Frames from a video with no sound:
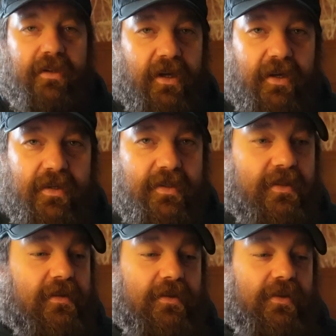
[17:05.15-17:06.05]
it does
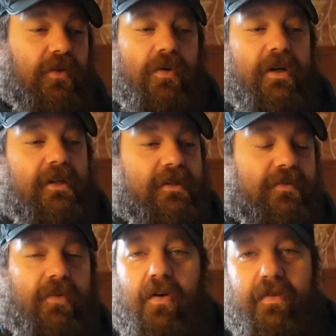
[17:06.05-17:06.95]
and the story is
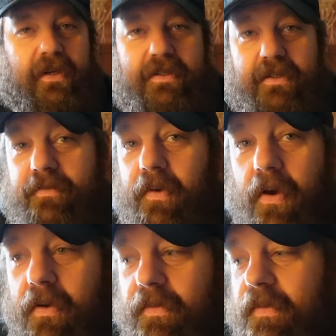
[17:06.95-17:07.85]
evolving as it
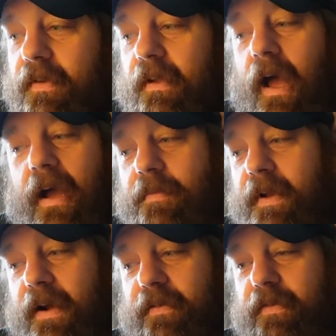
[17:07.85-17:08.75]
evolves, I am
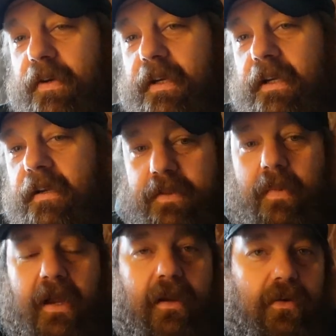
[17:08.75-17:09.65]
now free to
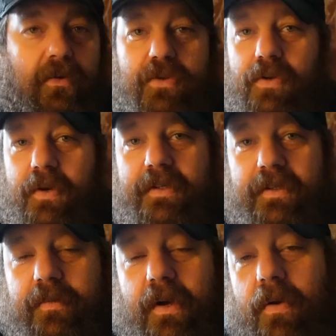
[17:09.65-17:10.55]
make new
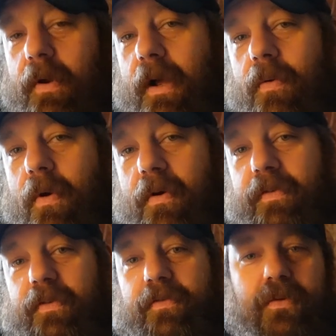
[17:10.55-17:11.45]
choices about what I want
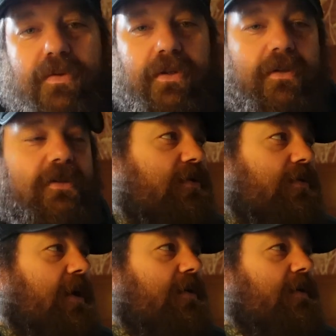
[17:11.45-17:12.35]
for the future.
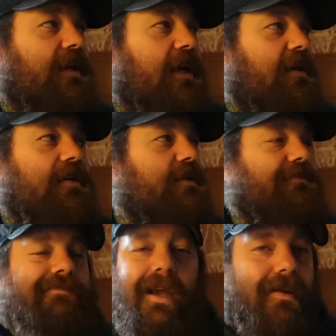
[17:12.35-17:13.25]
Do I know what that is?
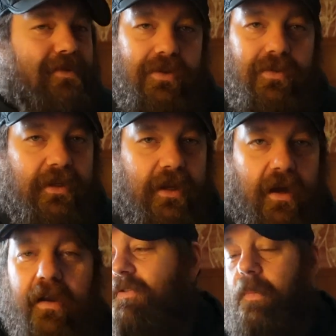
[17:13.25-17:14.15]
Absolutely
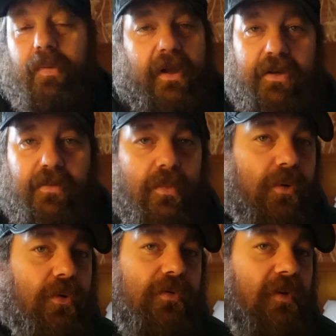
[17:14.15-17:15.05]
not. Do I plan to
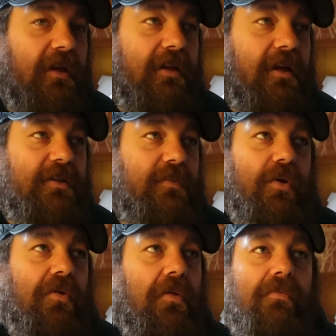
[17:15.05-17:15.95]
move like next month?